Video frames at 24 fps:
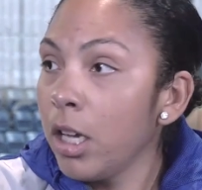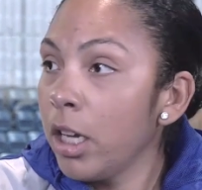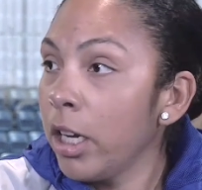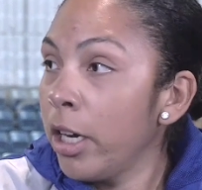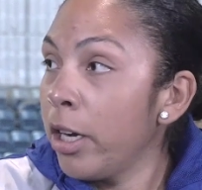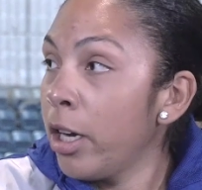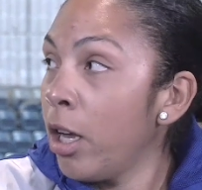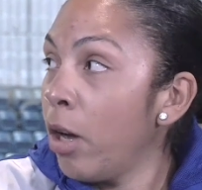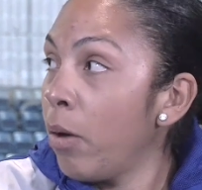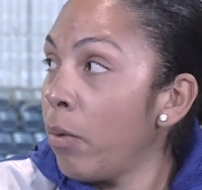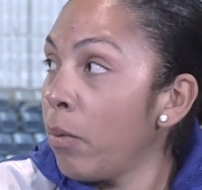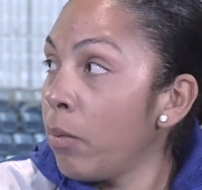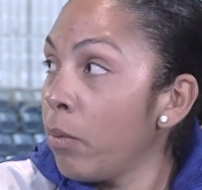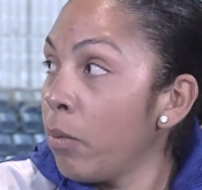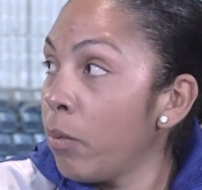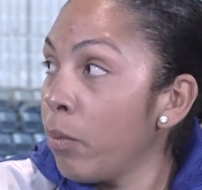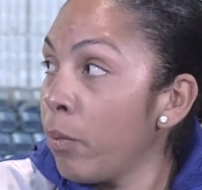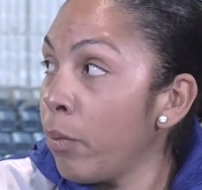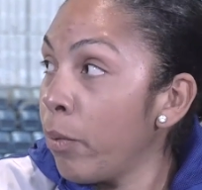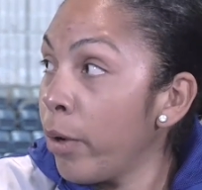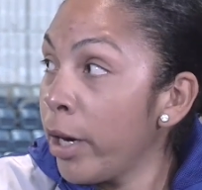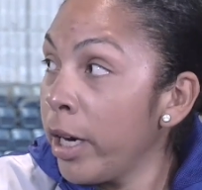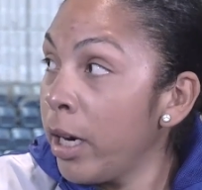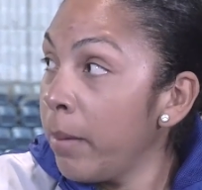
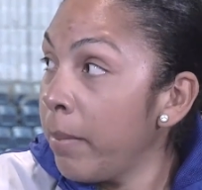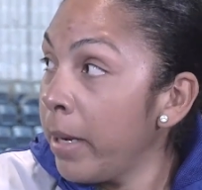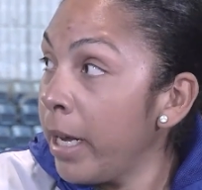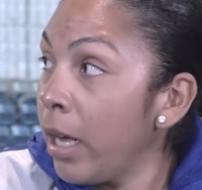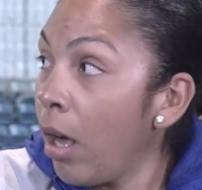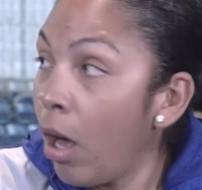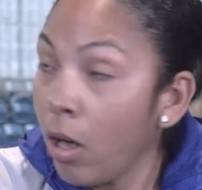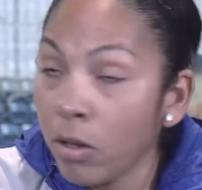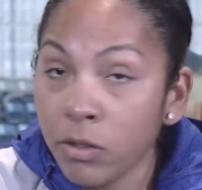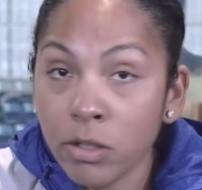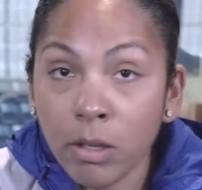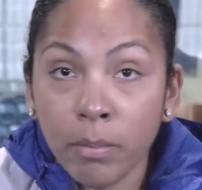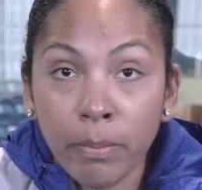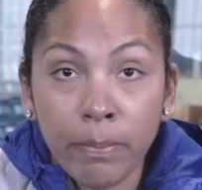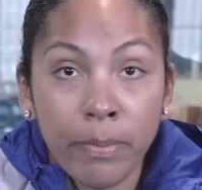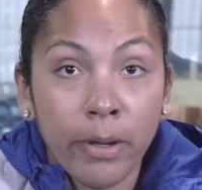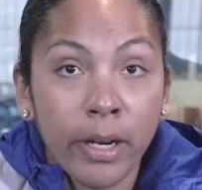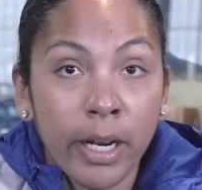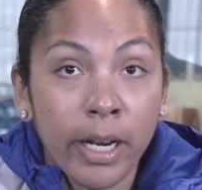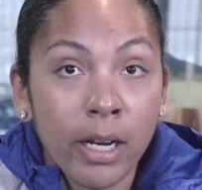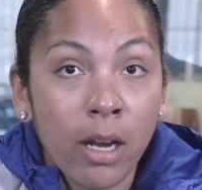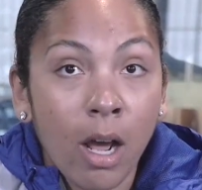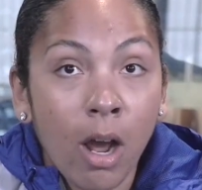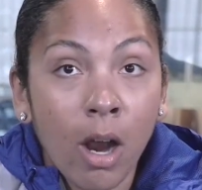we're going to be also
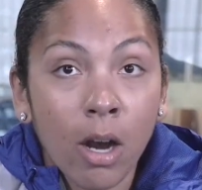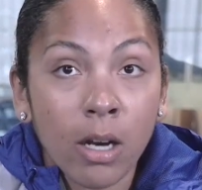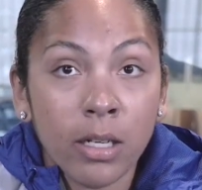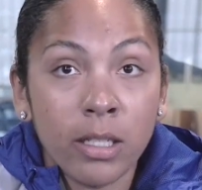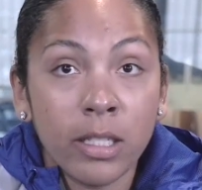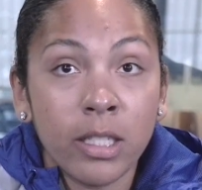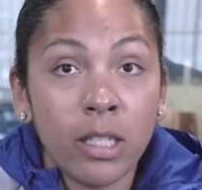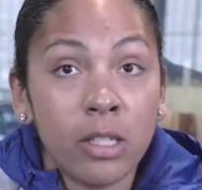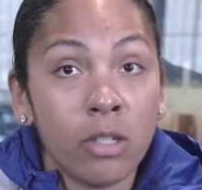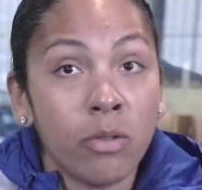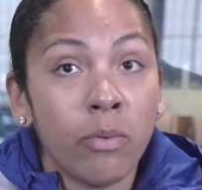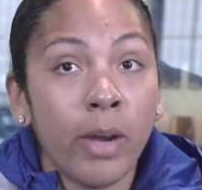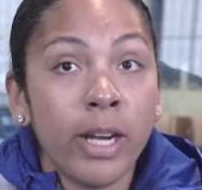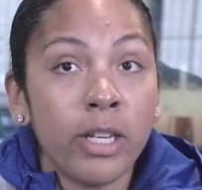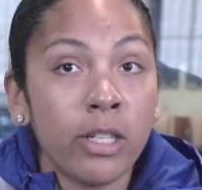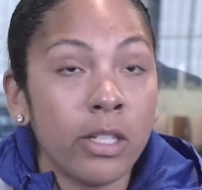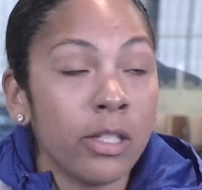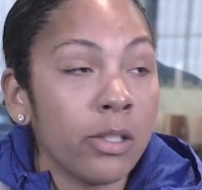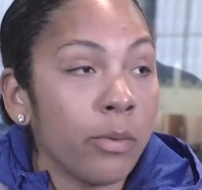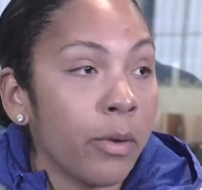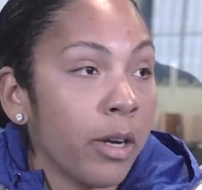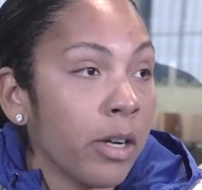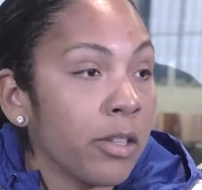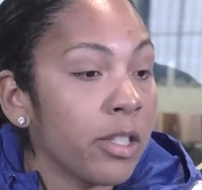put in hard
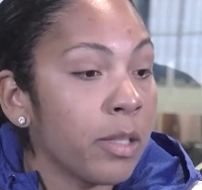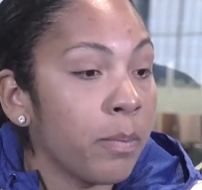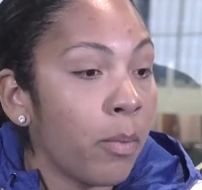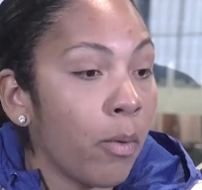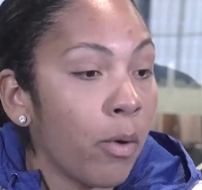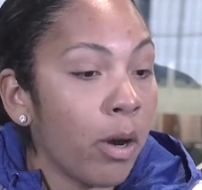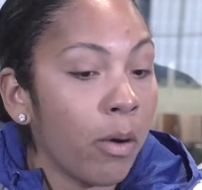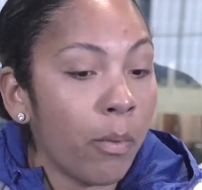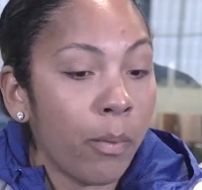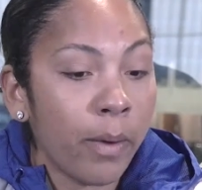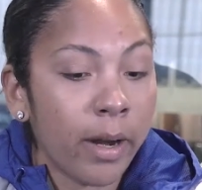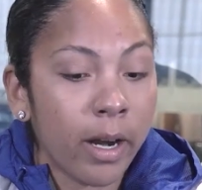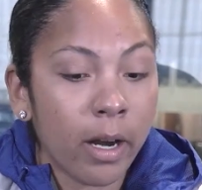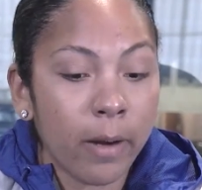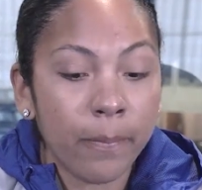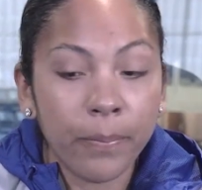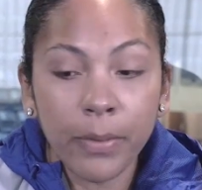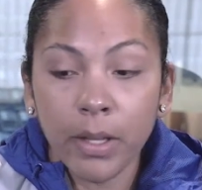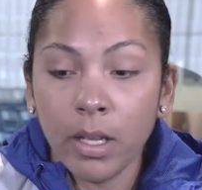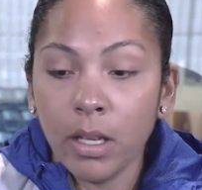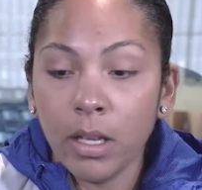situations. We're a sport where